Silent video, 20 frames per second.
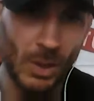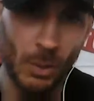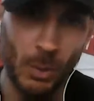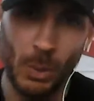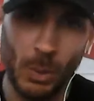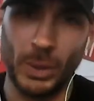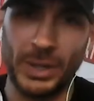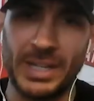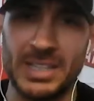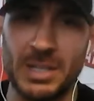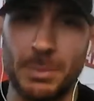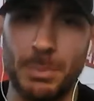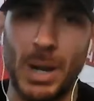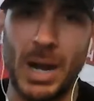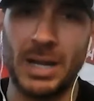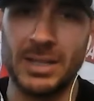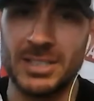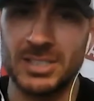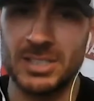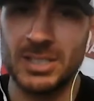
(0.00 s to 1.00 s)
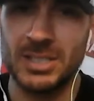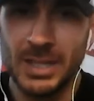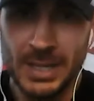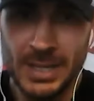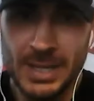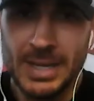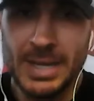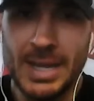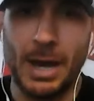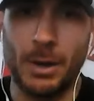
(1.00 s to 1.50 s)
We want to get the pilots
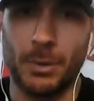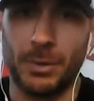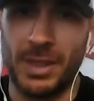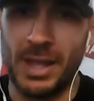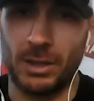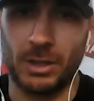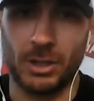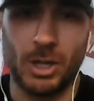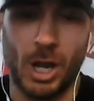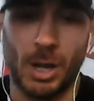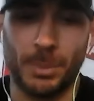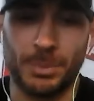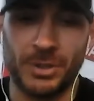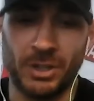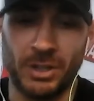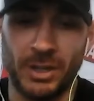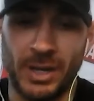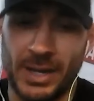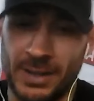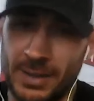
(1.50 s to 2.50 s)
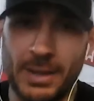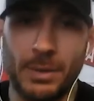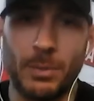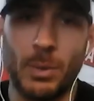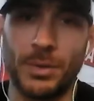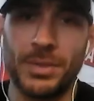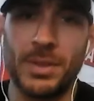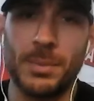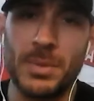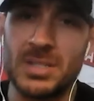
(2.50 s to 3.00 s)
out of the helicopter and we
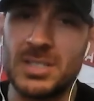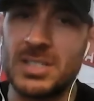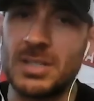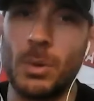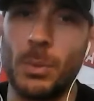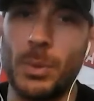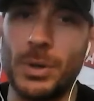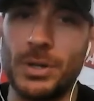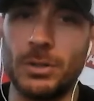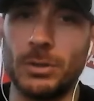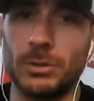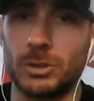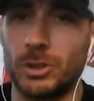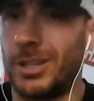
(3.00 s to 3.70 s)
want them to see what we do.